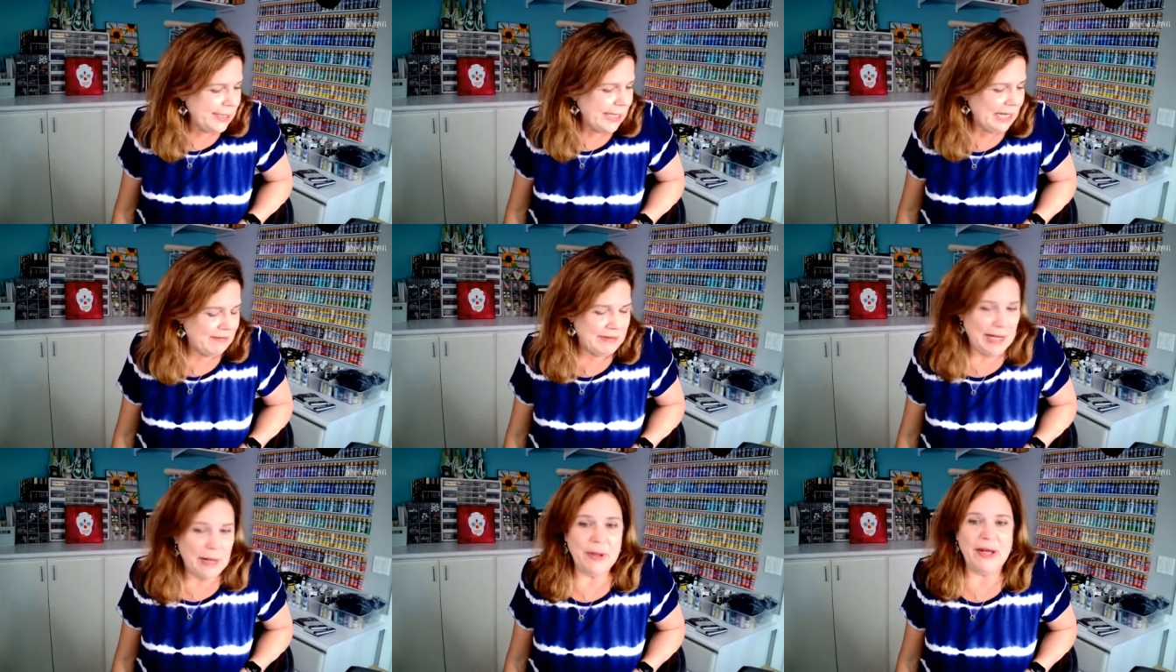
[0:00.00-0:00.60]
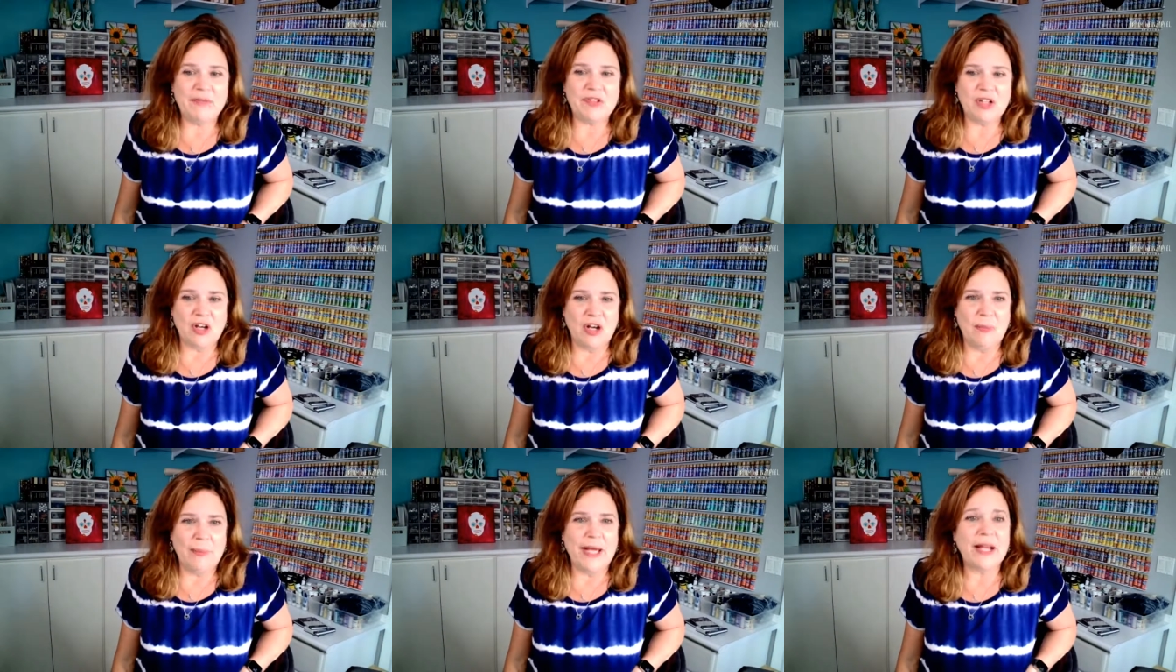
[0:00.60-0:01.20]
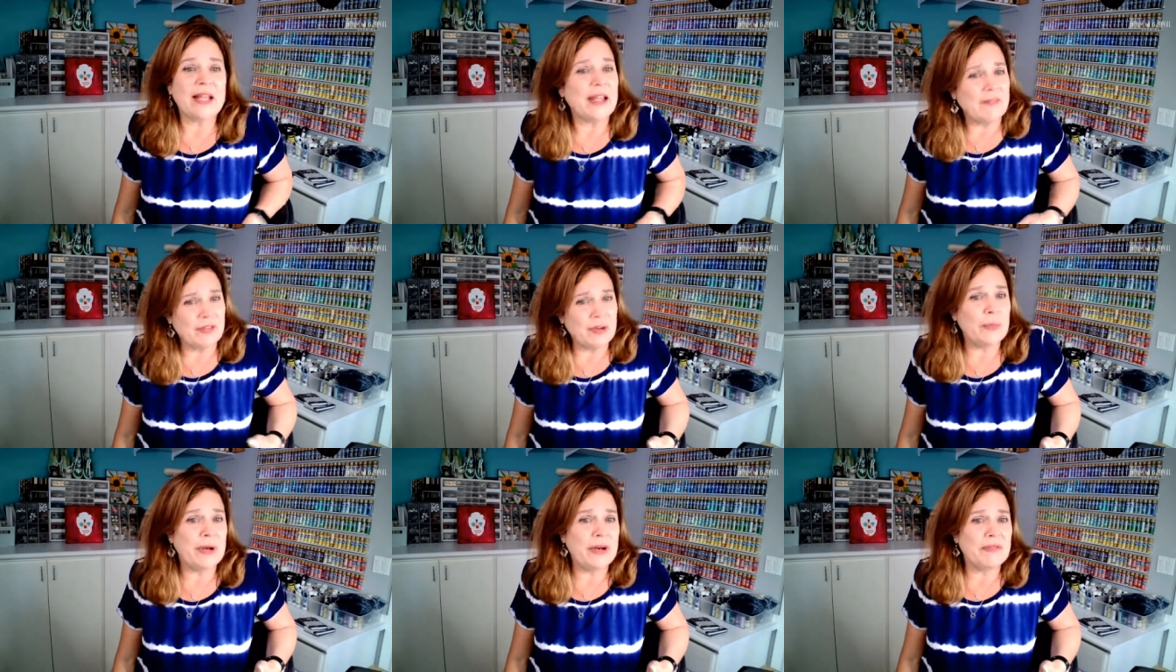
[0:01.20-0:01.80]
I now have to call back
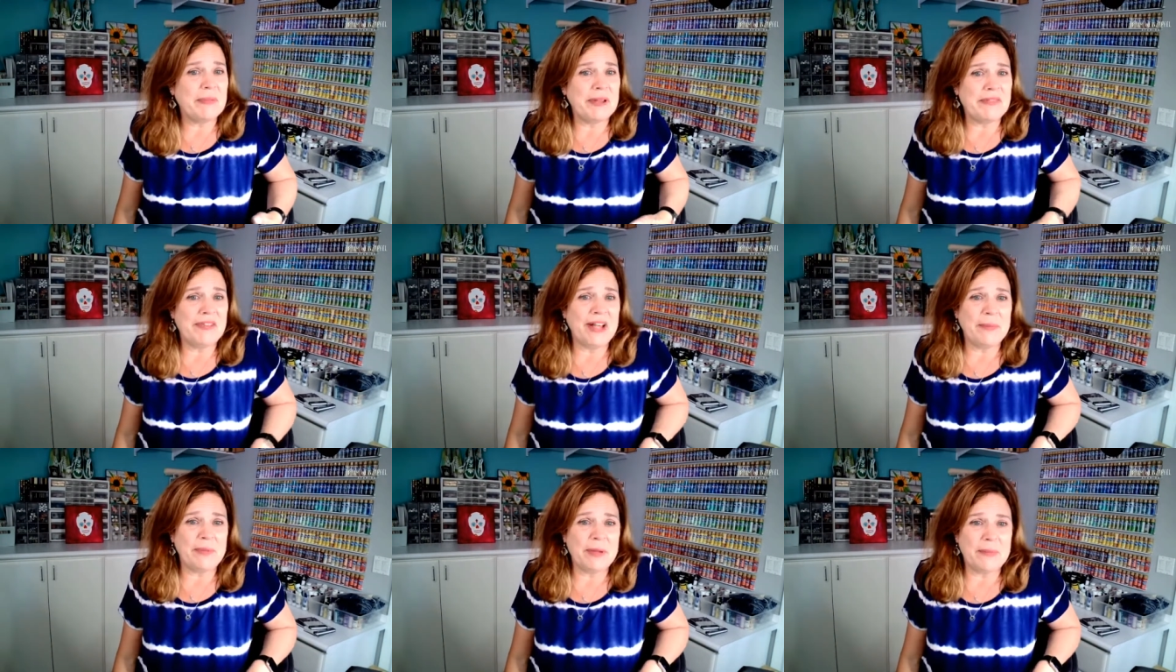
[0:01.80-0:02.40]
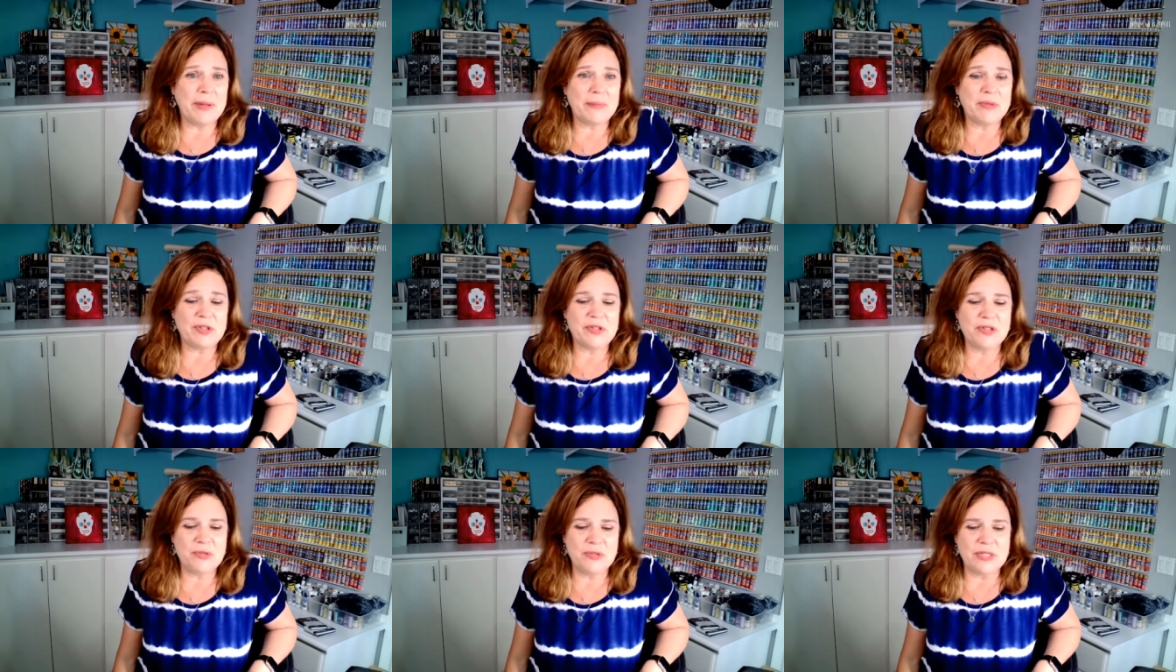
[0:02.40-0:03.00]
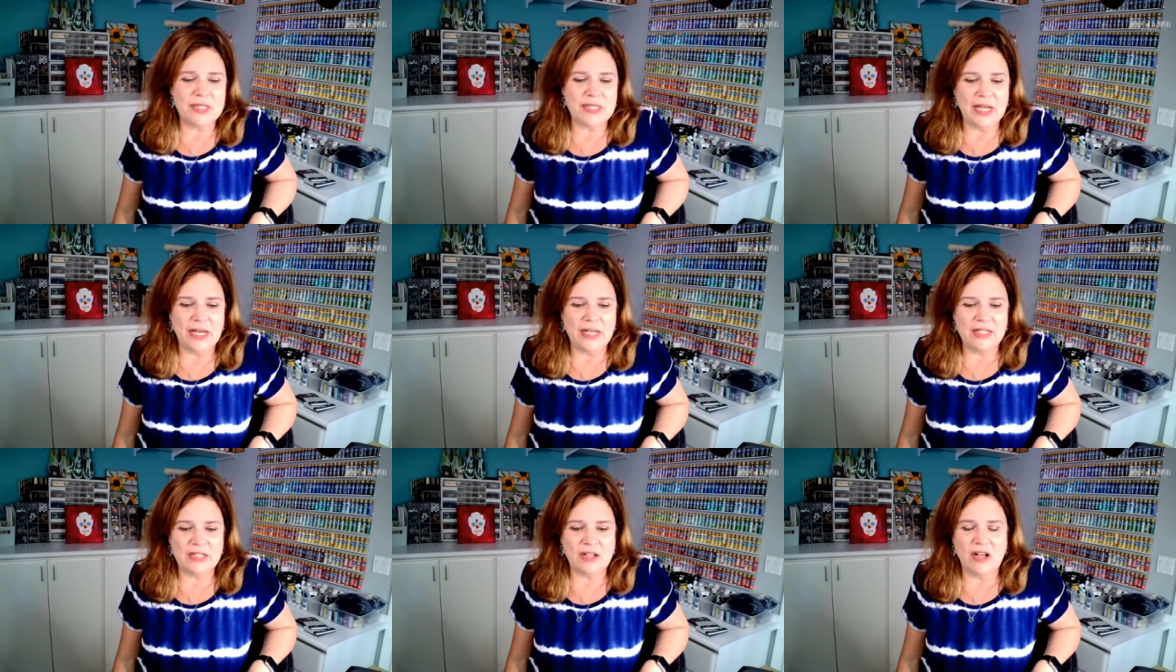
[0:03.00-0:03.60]
every one of my family members who
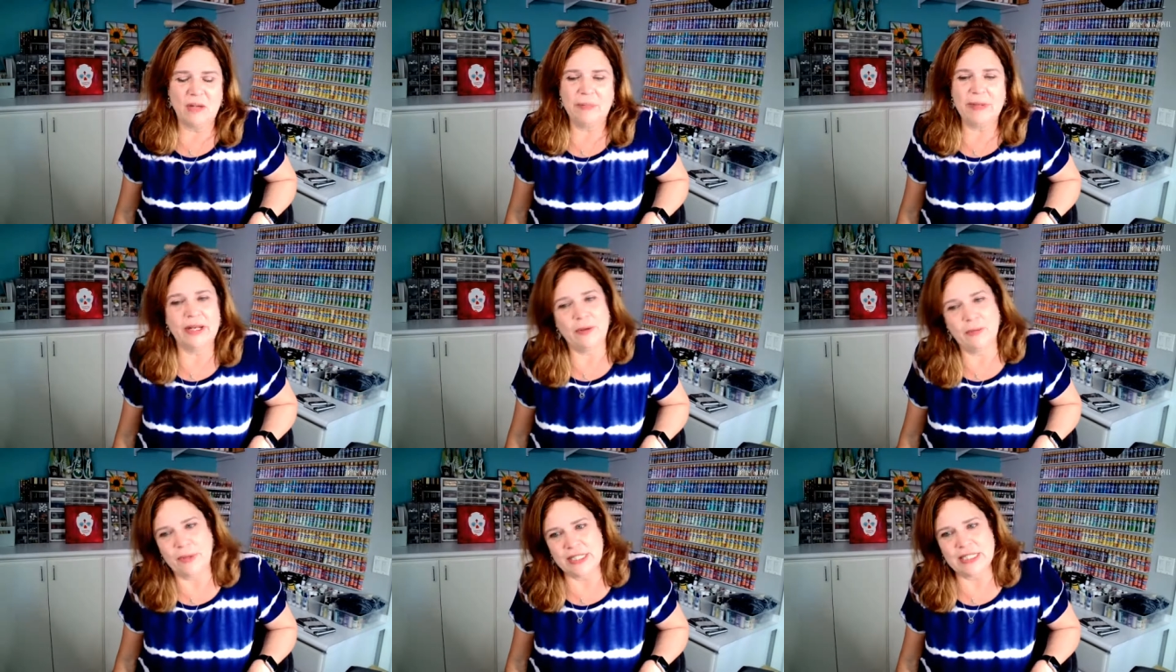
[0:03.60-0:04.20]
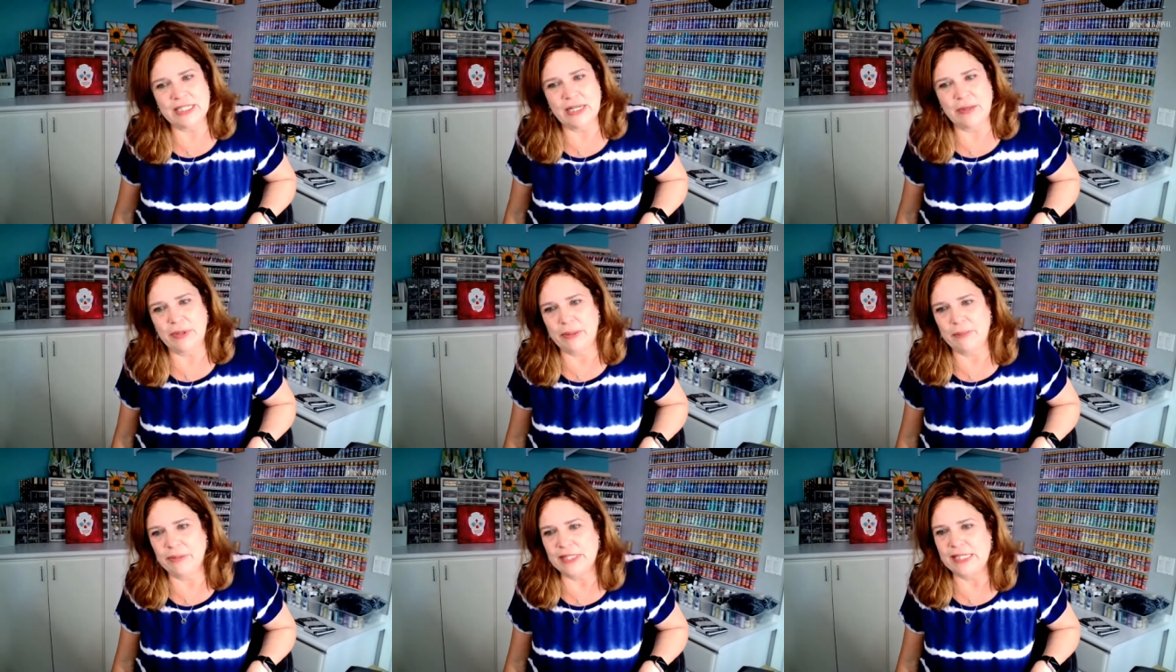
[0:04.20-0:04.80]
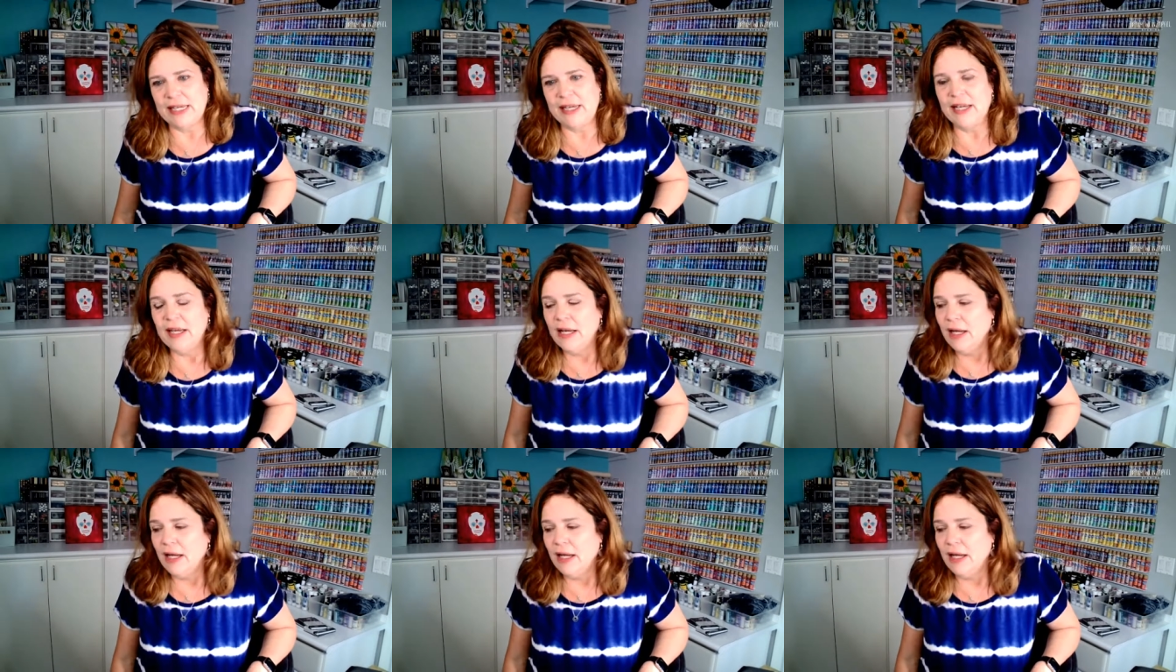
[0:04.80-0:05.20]
decided to call me on a Wednesday when I'm busy.